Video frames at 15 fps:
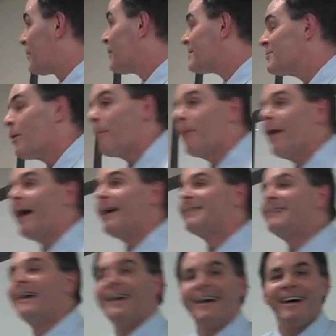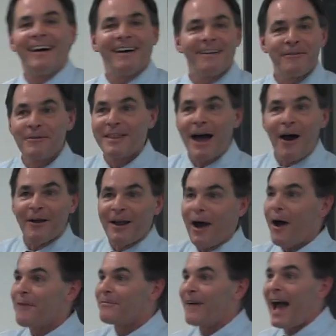There is no place without
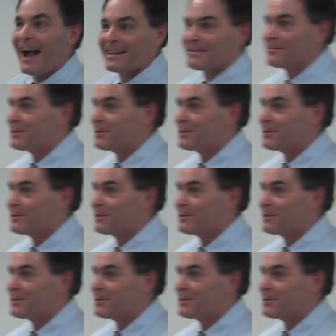a fax